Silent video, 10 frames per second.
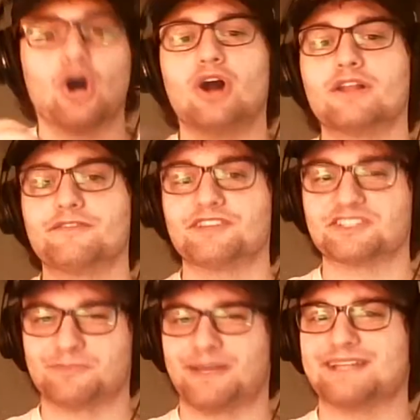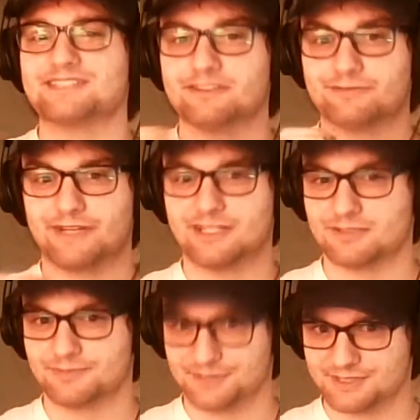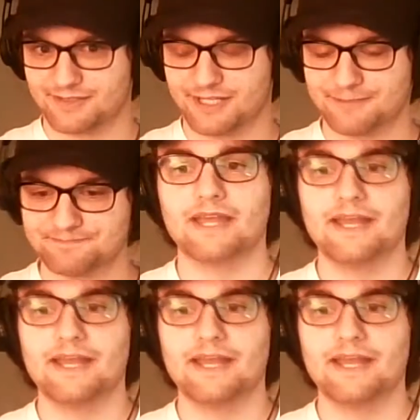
all of the space available to them.